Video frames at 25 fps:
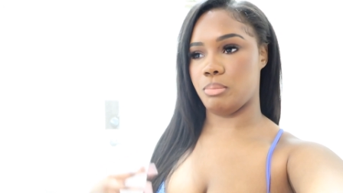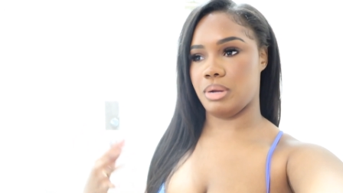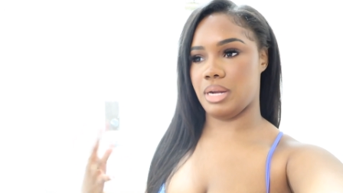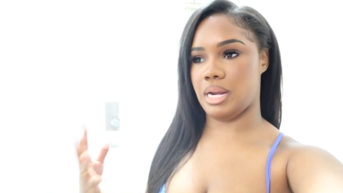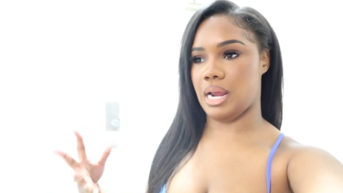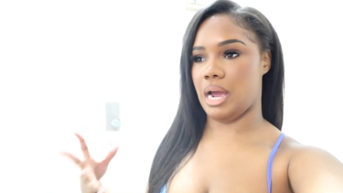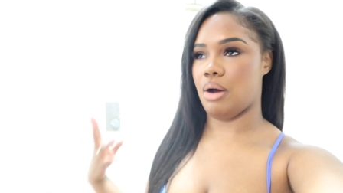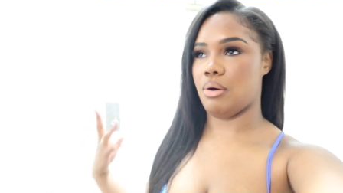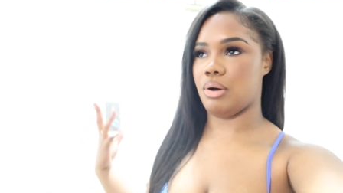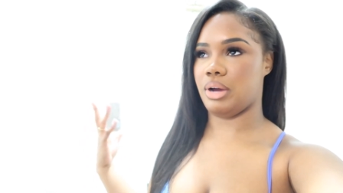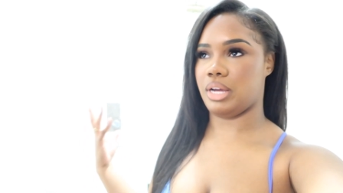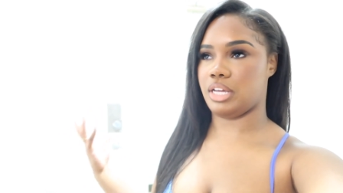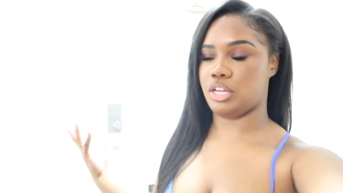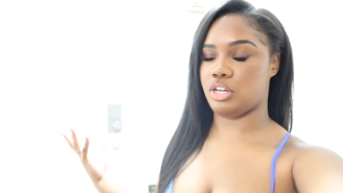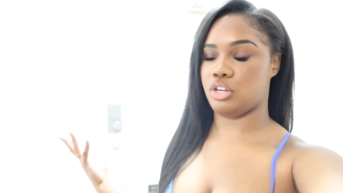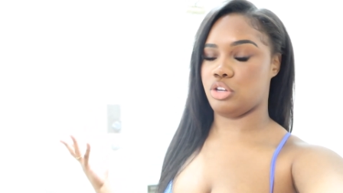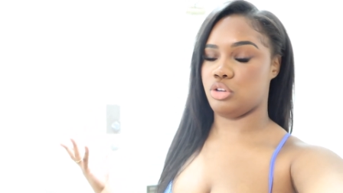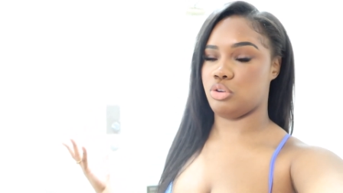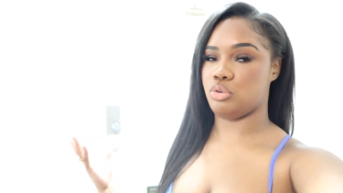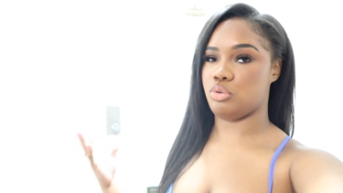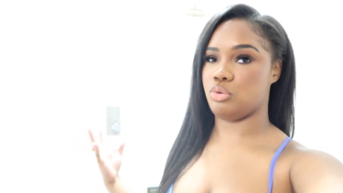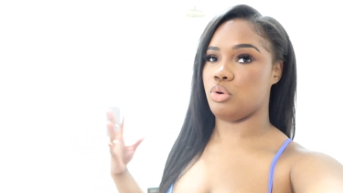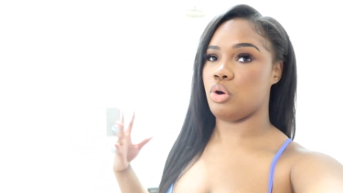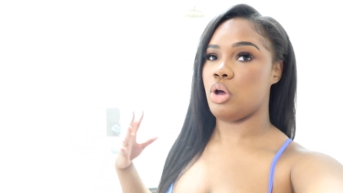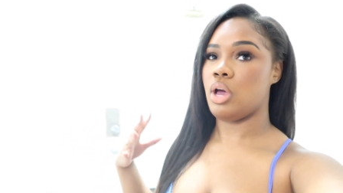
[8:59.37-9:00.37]
but now I can
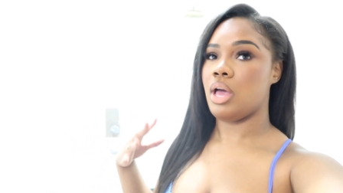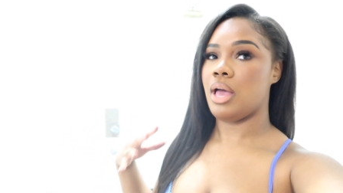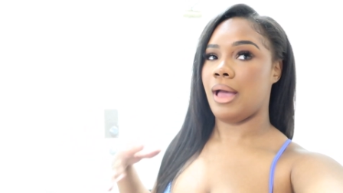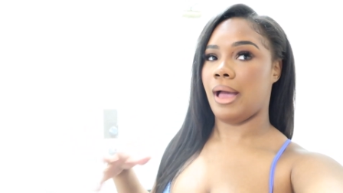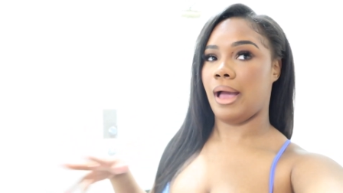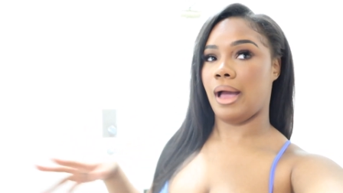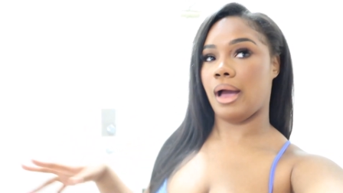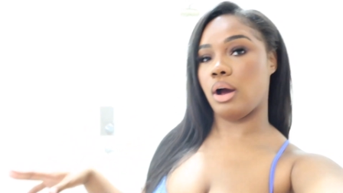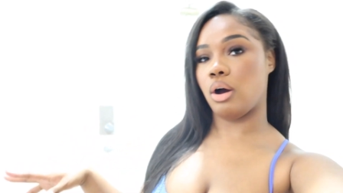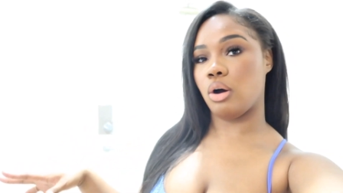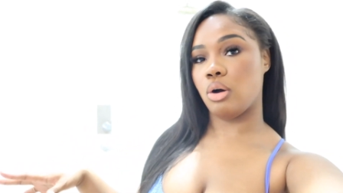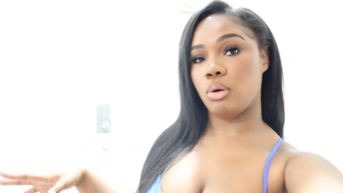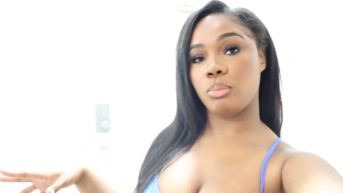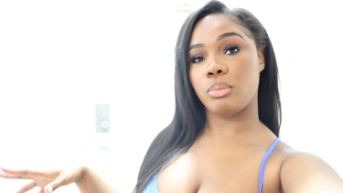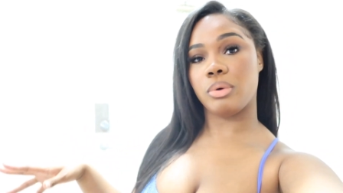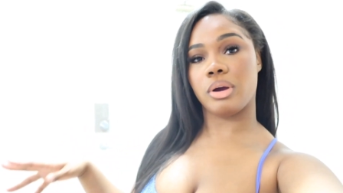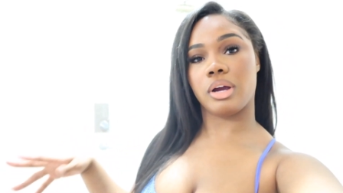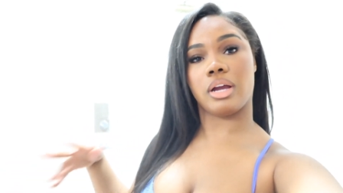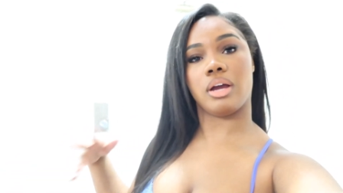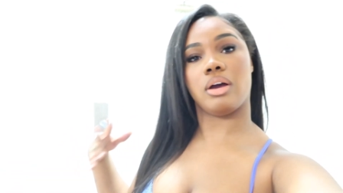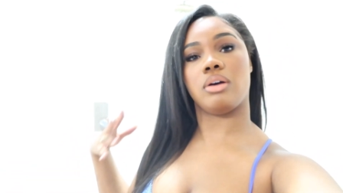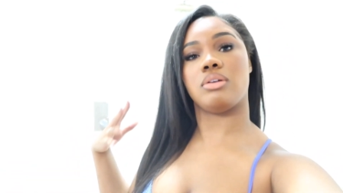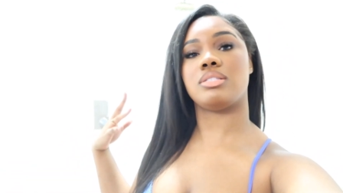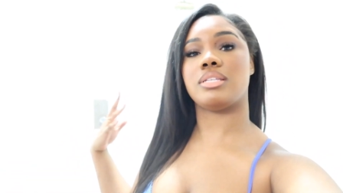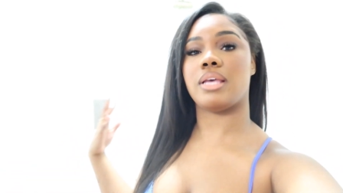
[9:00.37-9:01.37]
do at-home
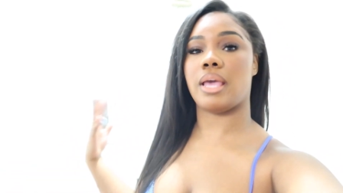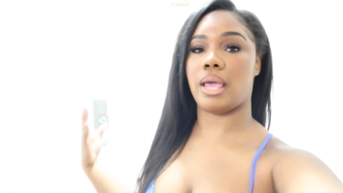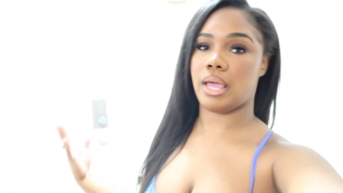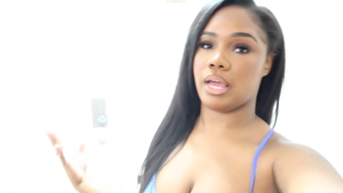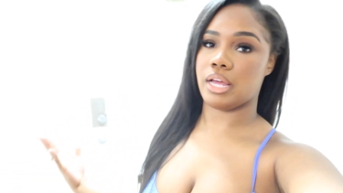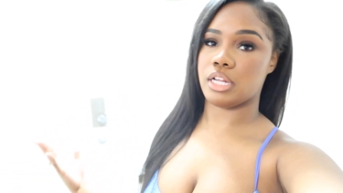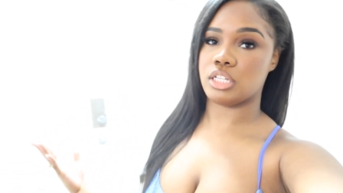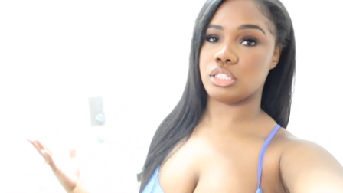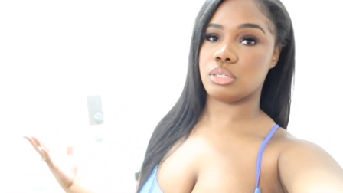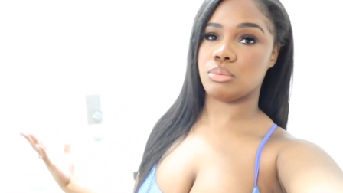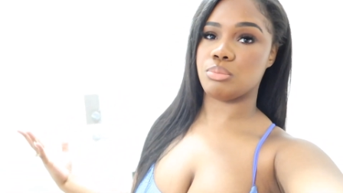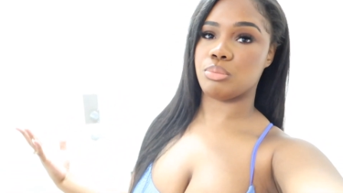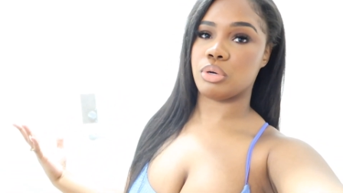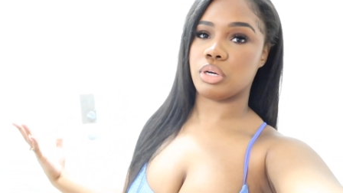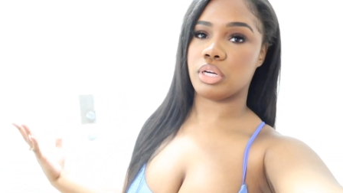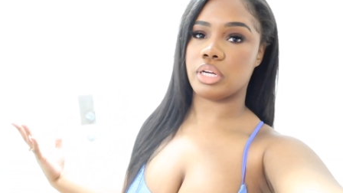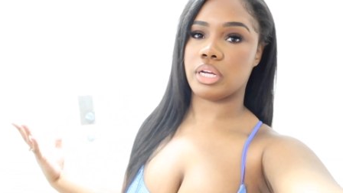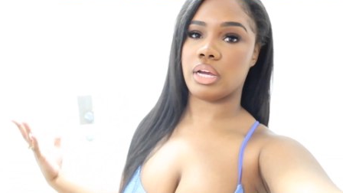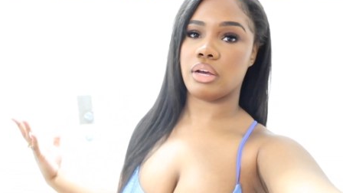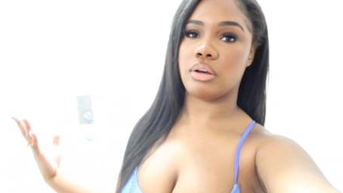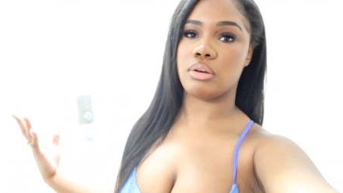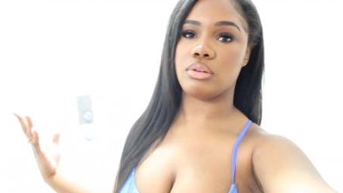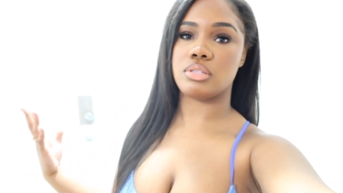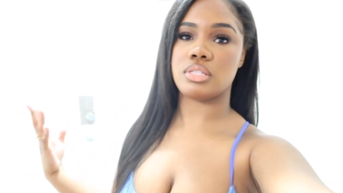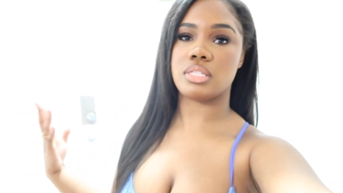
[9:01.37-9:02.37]
workouts and gym
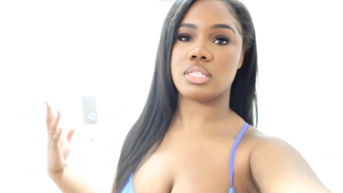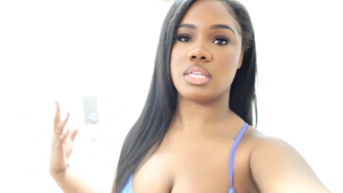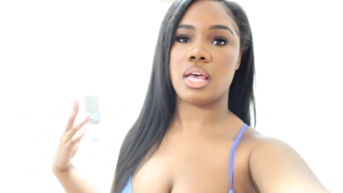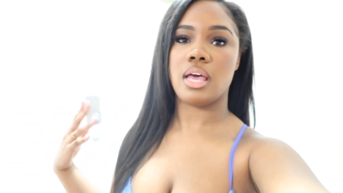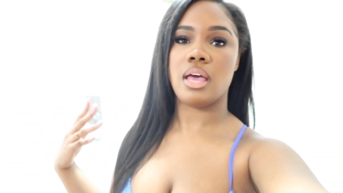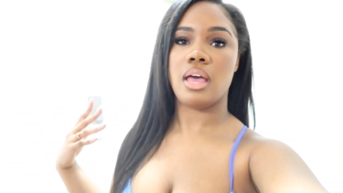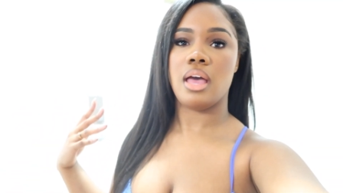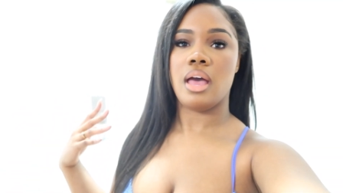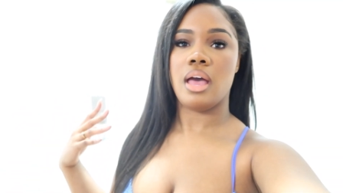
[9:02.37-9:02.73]
workouts,